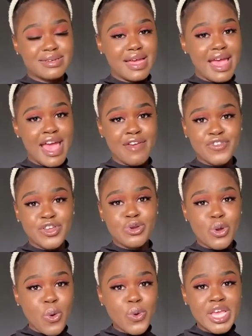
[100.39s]
having
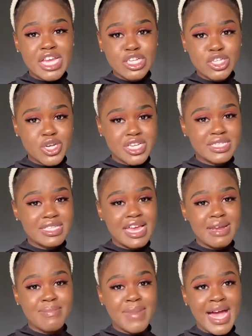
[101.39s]
no interest
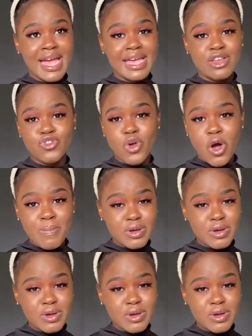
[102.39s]
in my job.